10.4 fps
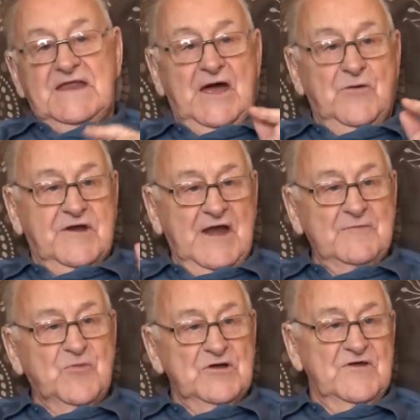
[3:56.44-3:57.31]
now
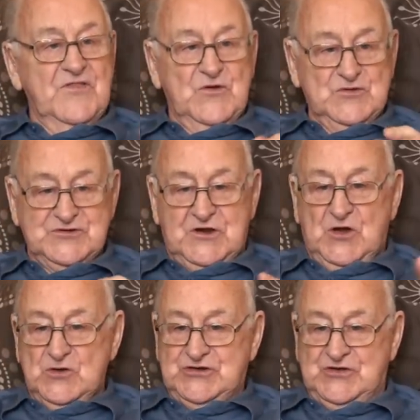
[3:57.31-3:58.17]
grab one of those
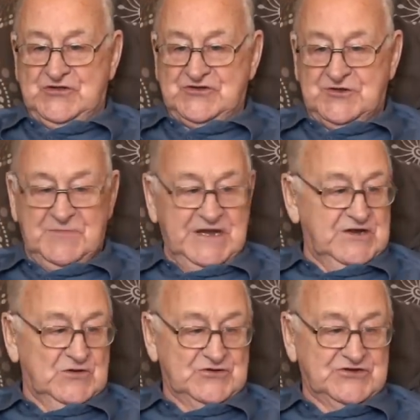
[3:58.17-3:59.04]
cushions, big
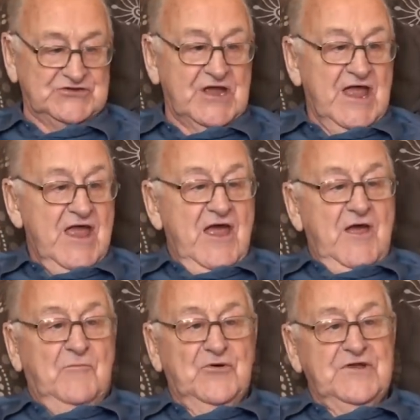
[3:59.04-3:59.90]
cushions,
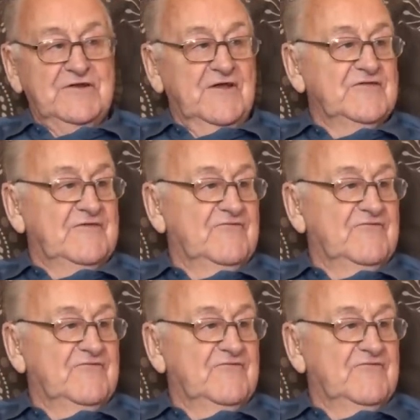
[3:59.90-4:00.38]
put it on the